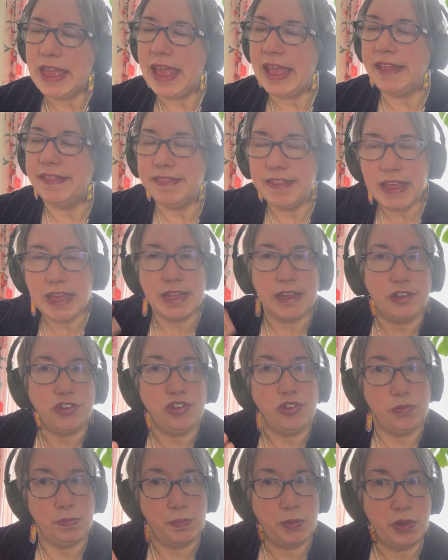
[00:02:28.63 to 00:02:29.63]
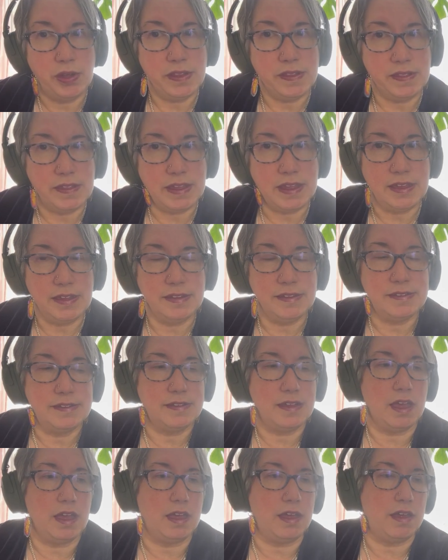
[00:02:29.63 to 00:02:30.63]
And then you put these
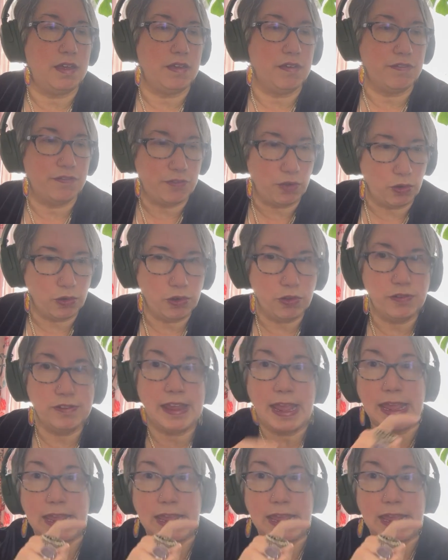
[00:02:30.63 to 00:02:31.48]
photos